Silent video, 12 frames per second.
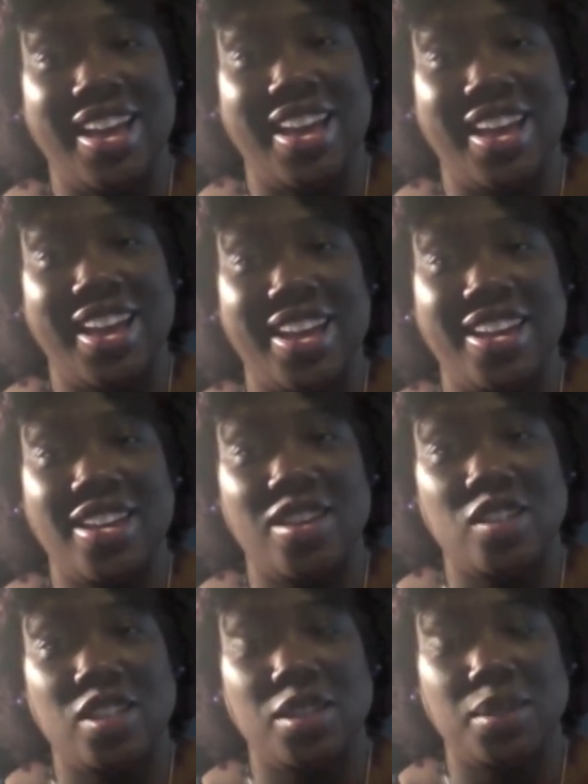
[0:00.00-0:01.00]
Hey
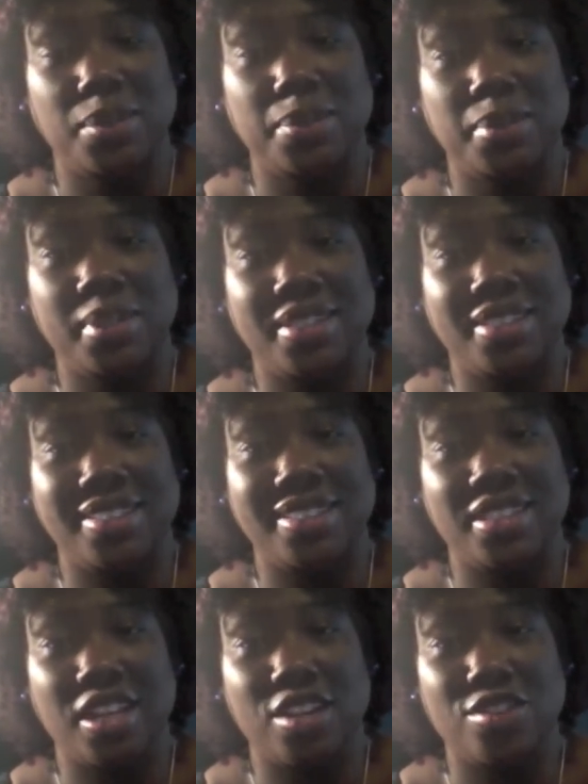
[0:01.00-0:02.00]
YouTube,
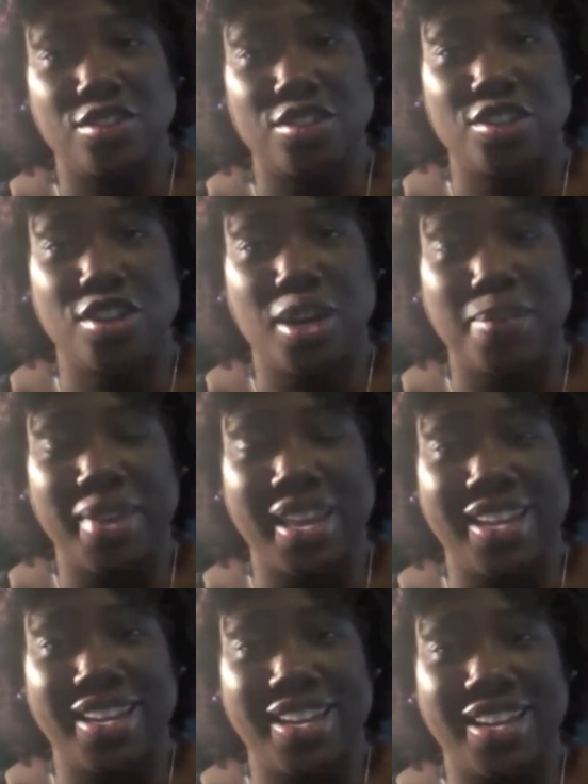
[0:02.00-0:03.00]
Natural Charm
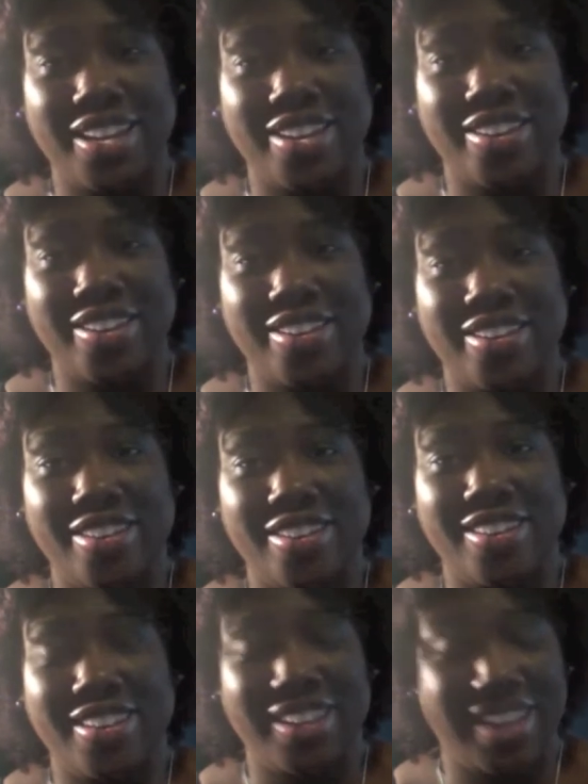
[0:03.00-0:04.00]
80 here,
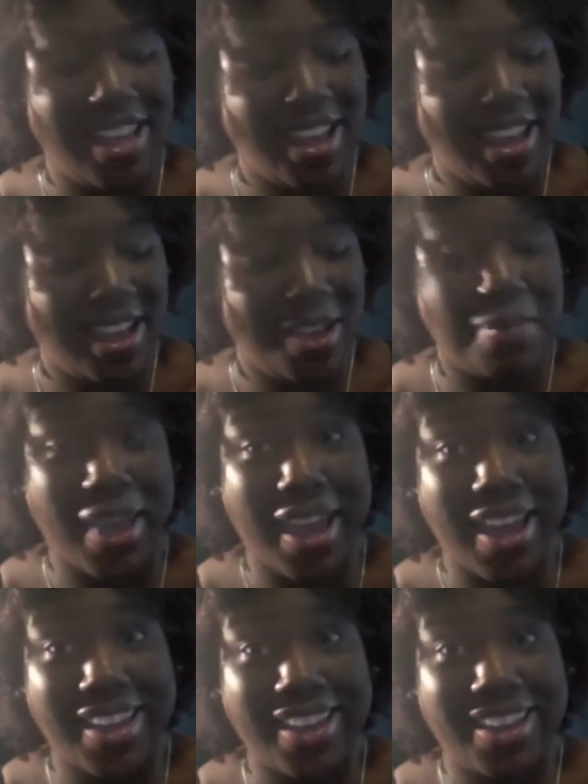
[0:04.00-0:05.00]

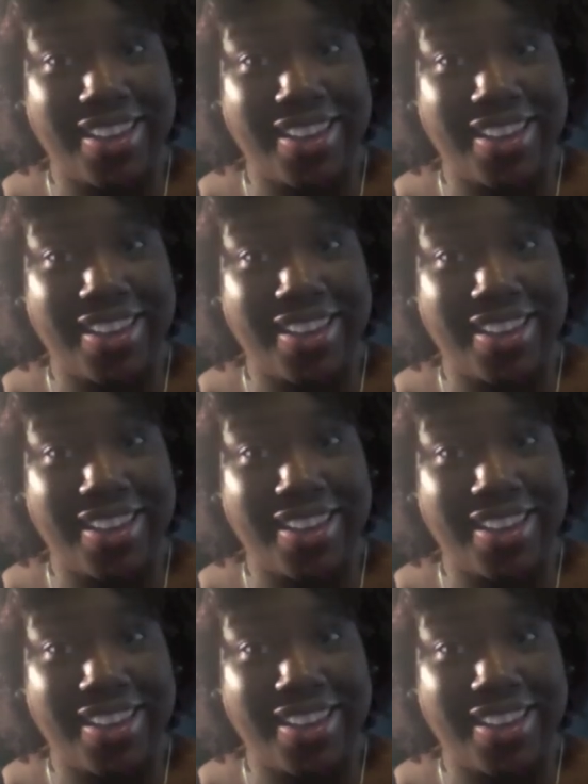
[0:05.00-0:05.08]
back